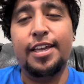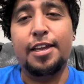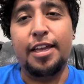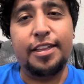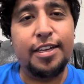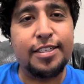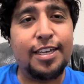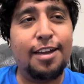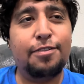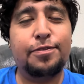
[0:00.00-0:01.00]
It does
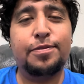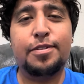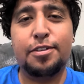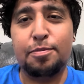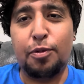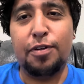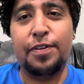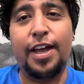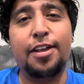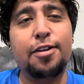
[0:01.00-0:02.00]
have more
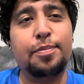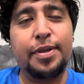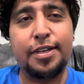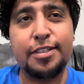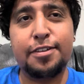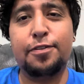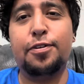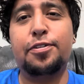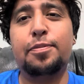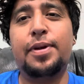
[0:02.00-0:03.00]
value because of
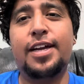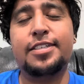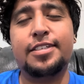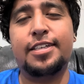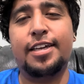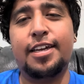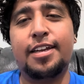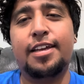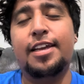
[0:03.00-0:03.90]
older packs inside,